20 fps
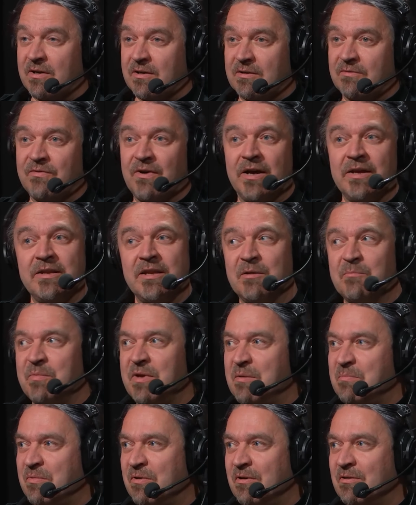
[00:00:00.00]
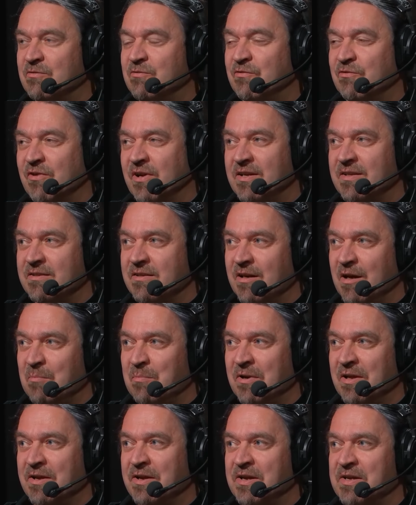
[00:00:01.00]
finding people to write the
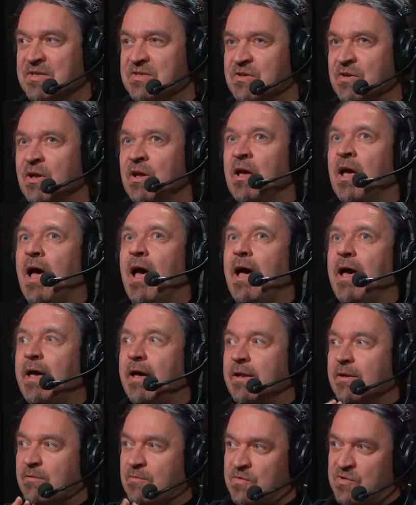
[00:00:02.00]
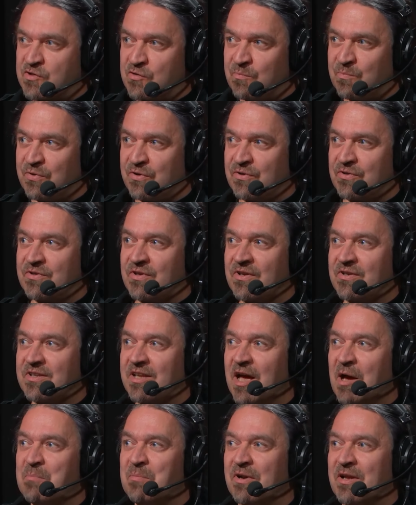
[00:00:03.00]
application and to support
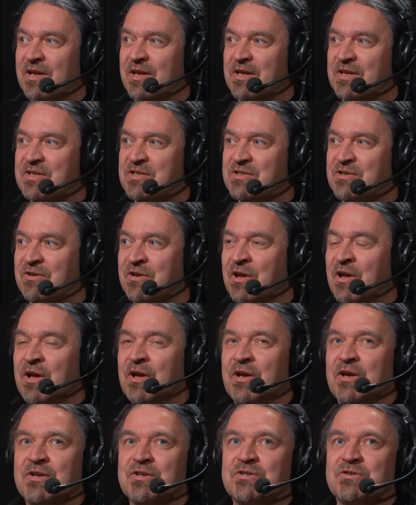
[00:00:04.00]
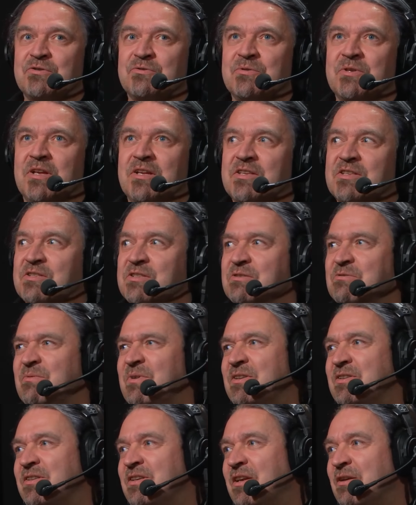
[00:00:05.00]
the application. So that's
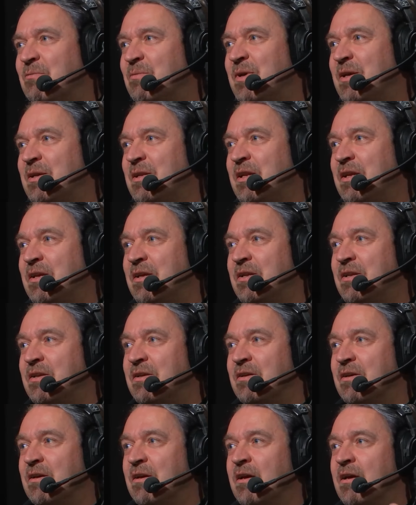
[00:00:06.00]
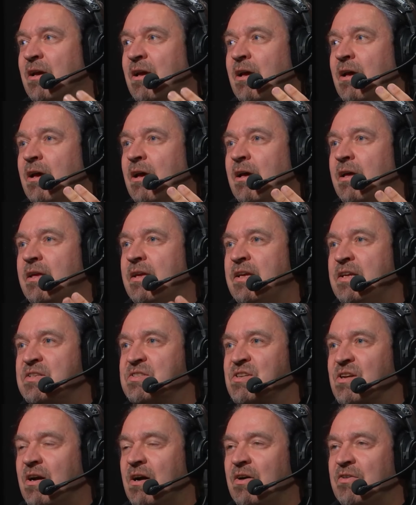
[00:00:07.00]
one thing we did. Each
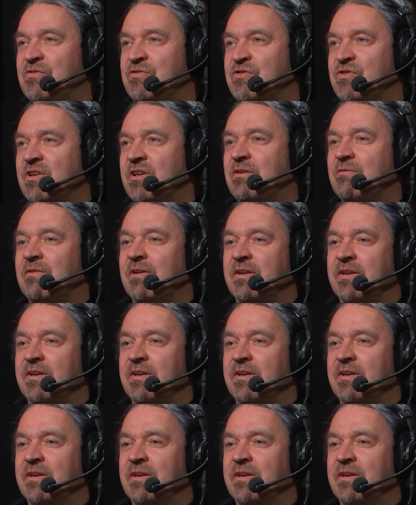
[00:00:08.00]
country will